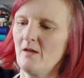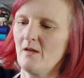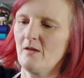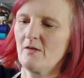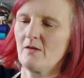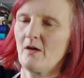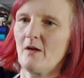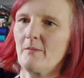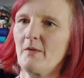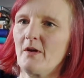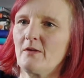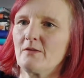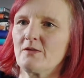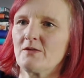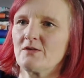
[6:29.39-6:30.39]
So I'm
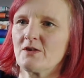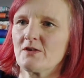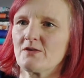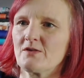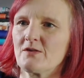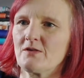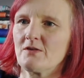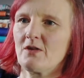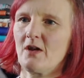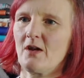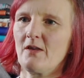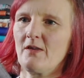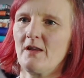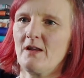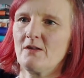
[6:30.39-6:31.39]
going to just
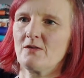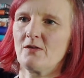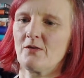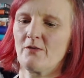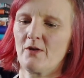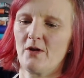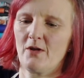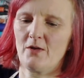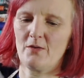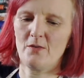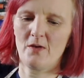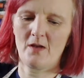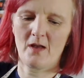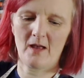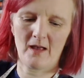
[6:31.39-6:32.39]
turn these through
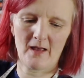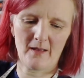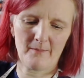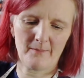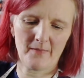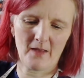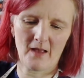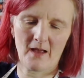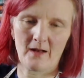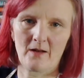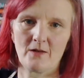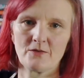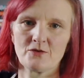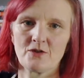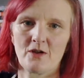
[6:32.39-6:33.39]
and
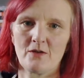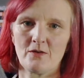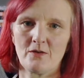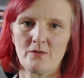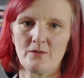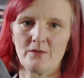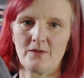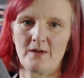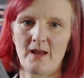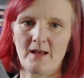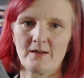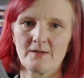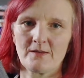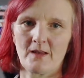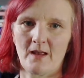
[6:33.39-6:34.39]
I'll show you the
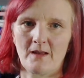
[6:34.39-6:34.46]
next